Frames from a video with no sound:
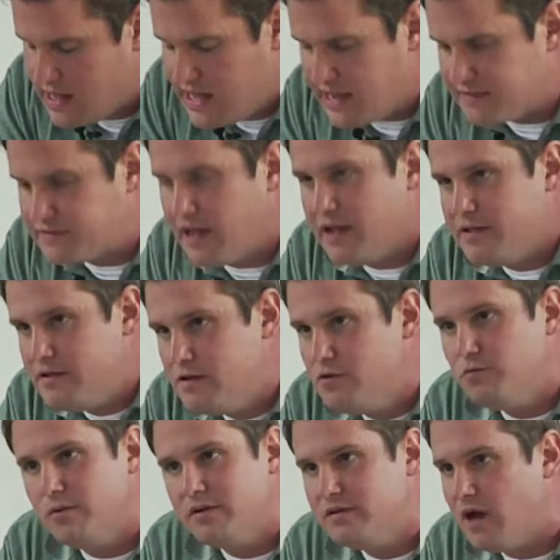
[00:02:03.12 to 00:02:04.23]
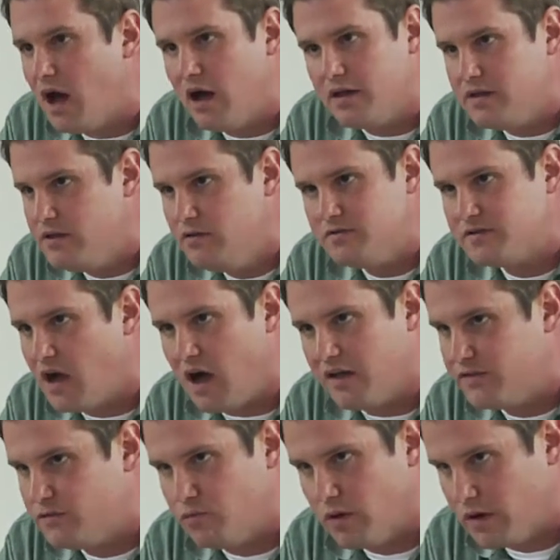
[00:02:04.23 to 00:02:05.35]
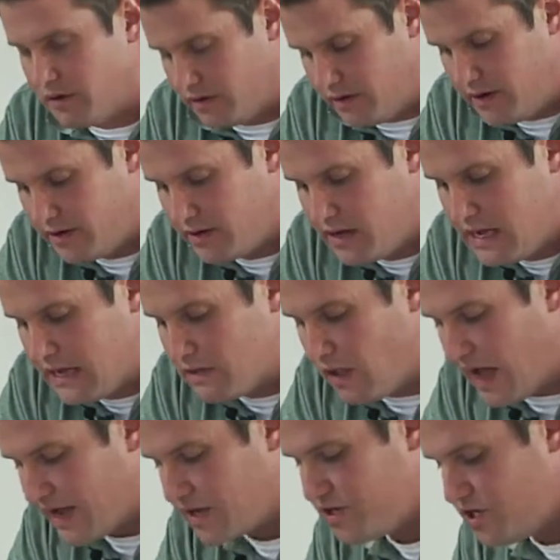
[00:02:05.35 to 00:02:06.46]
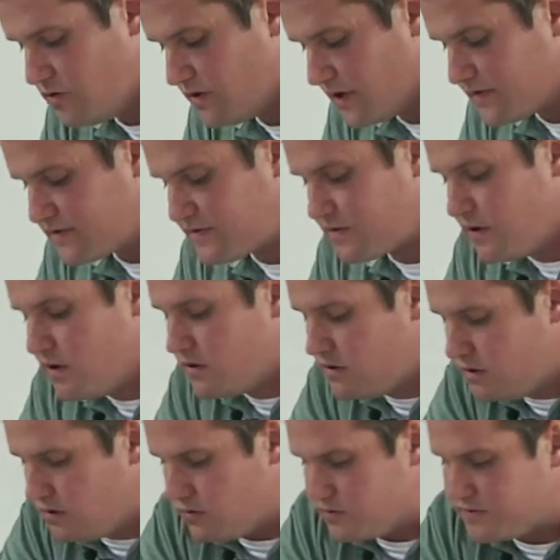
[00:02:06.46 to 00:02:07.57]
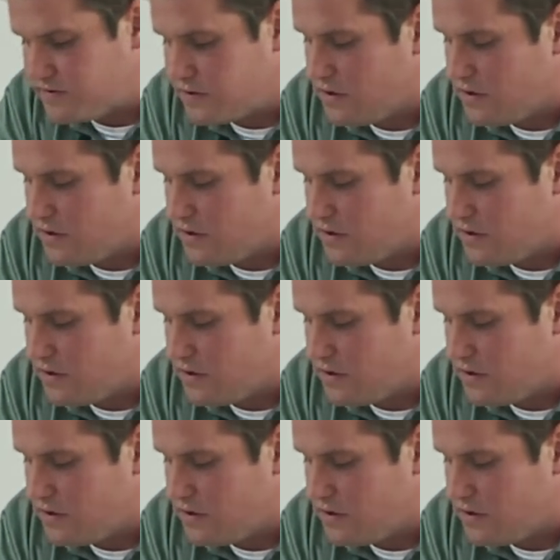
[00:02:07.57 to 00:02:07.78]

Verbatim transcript: is that you would not use God's word like Judas used